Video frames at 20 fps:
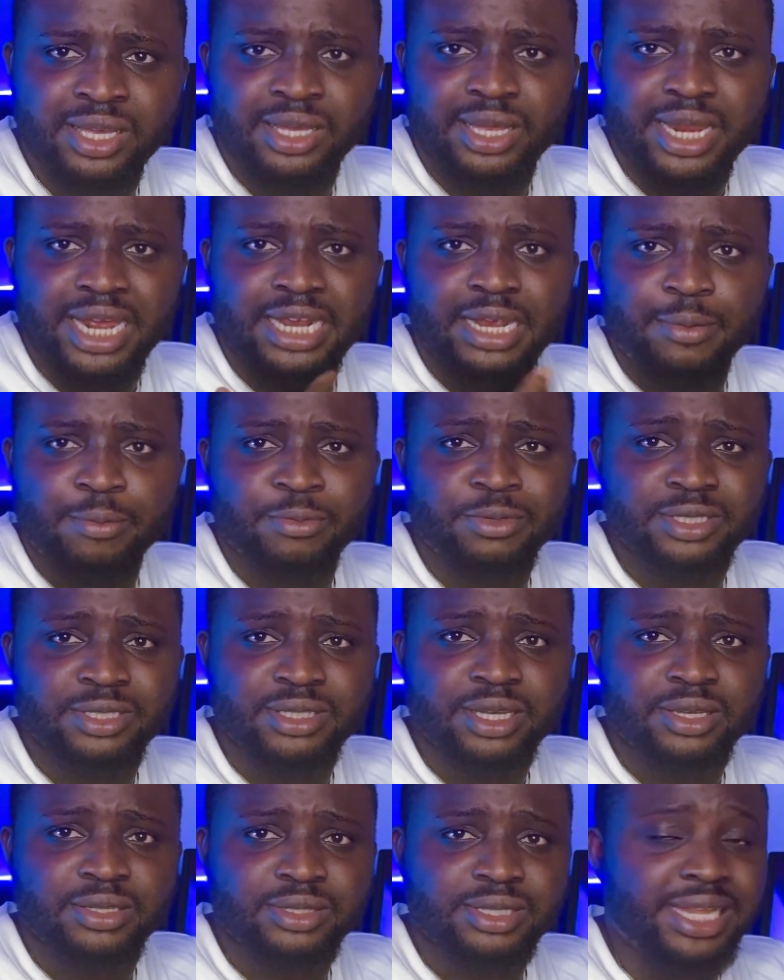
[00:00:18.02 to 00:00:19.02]
I can put it
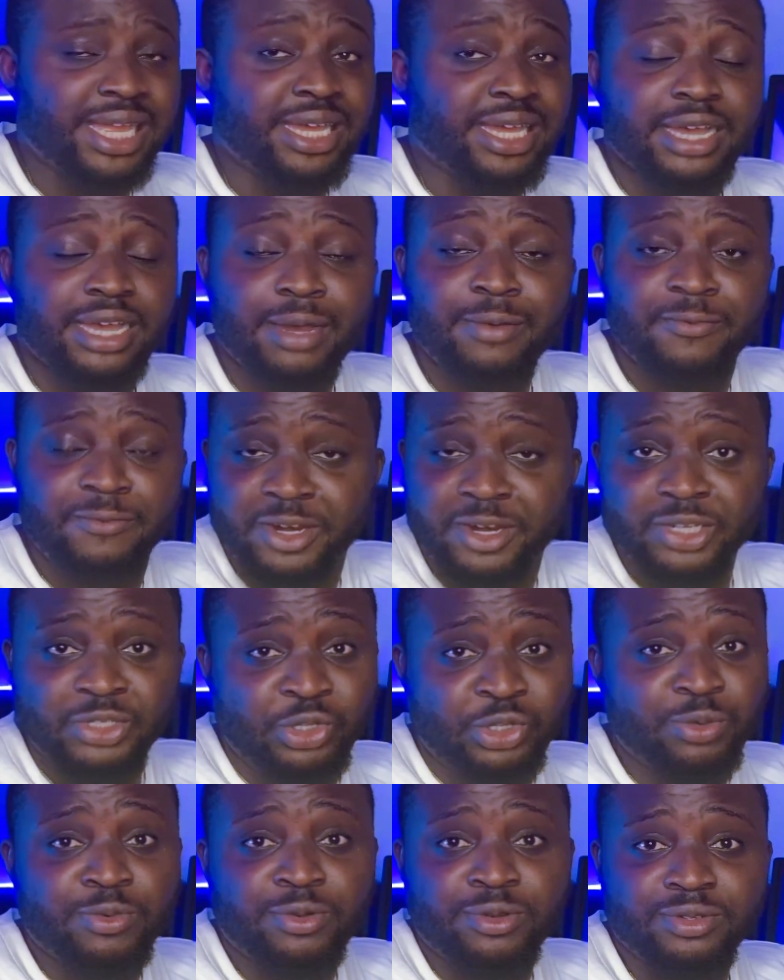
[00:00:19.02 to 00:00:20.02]
out. Like, I'm very
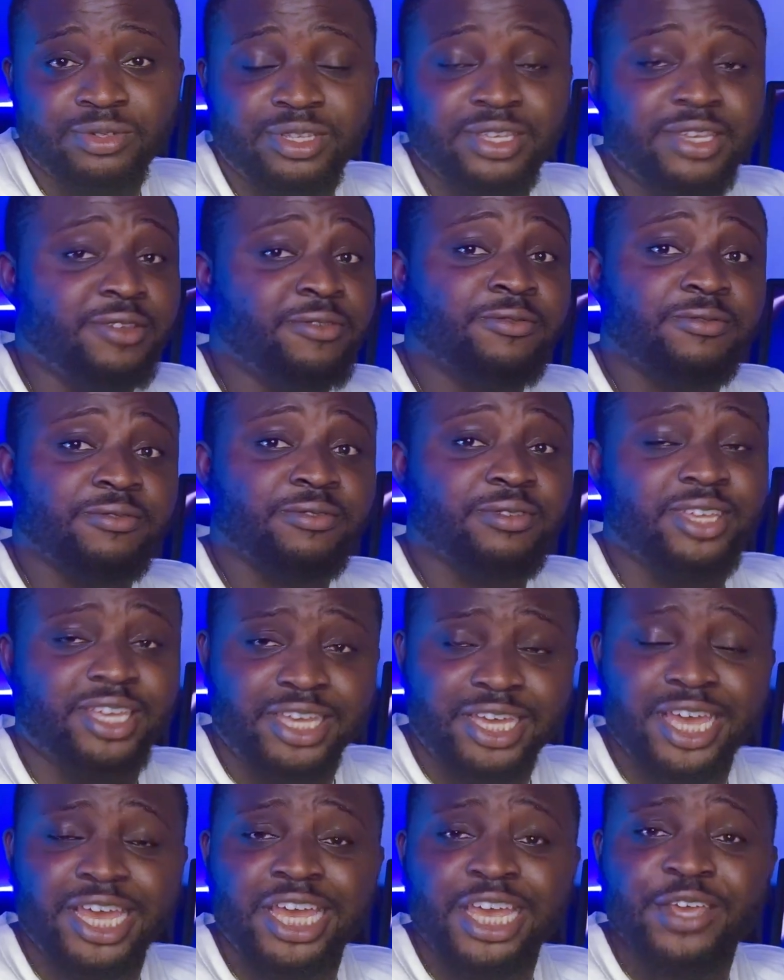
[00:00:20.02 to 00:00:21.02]
stubborn. If
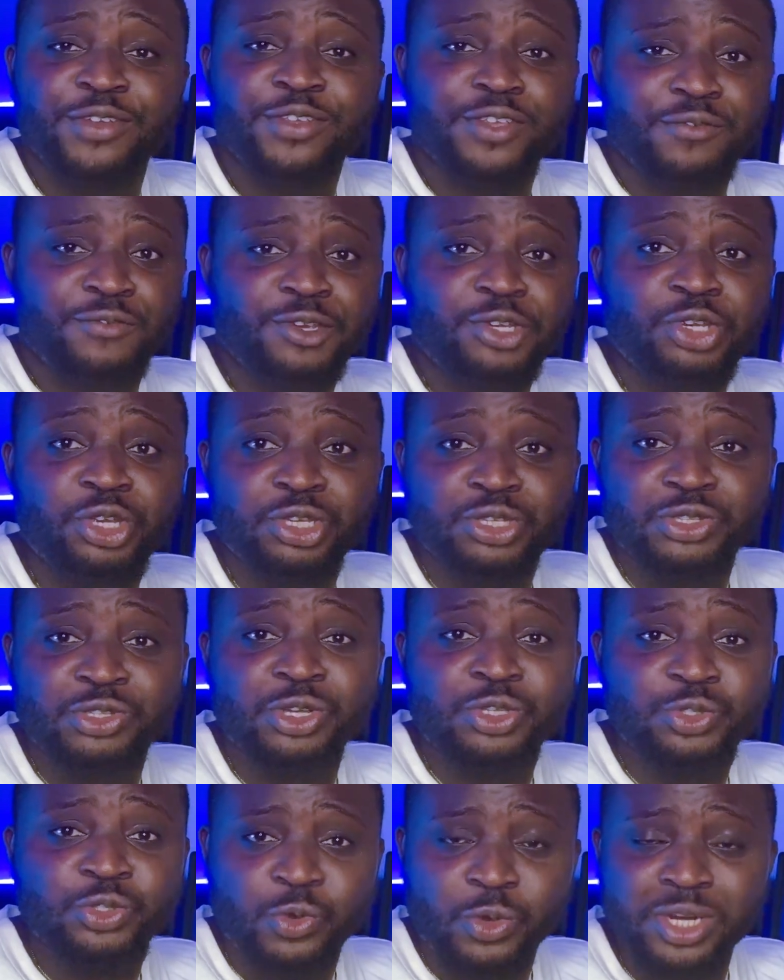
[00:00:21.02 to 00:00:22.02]
if the video is
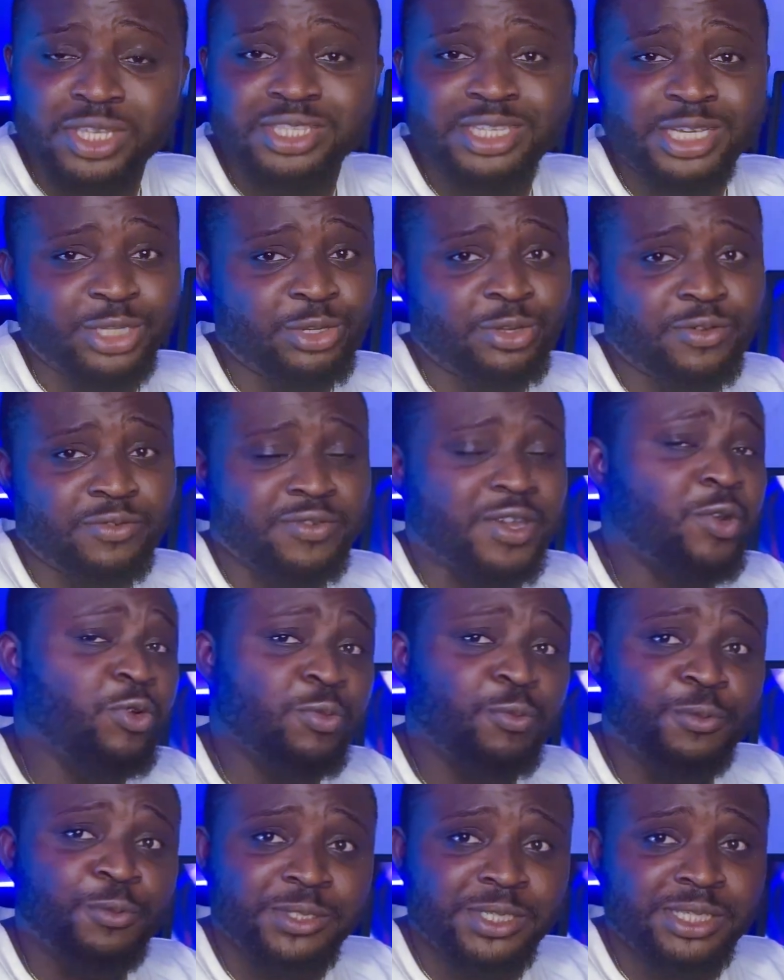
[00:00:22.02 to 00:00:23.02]
not quality enough, I
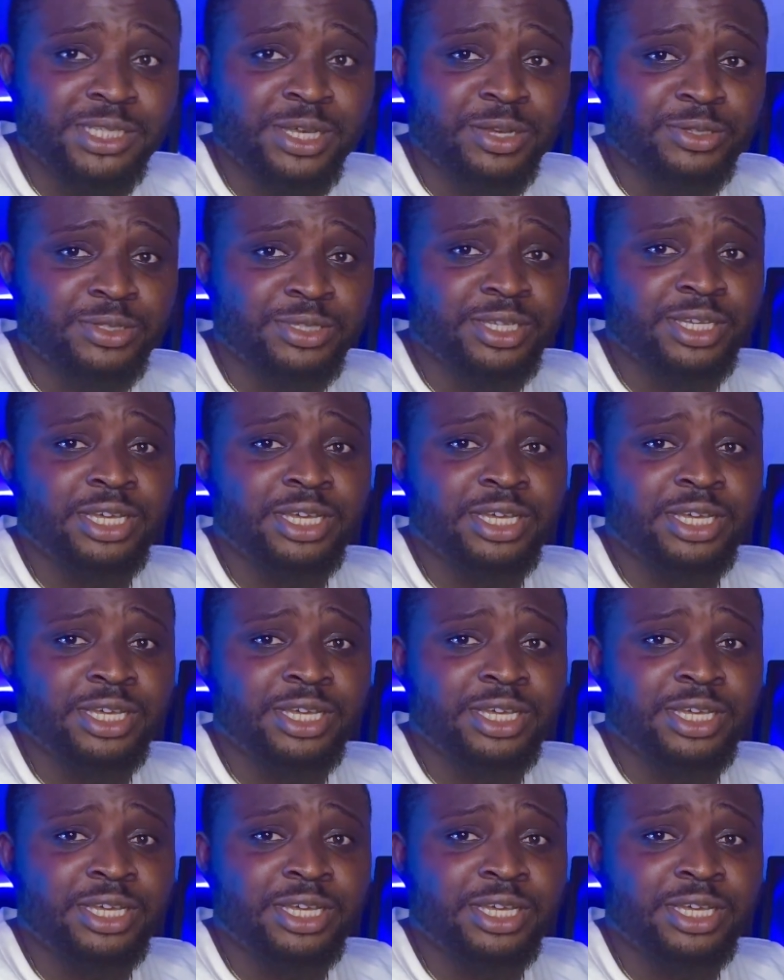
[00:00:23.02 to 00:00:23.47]
won't put it out.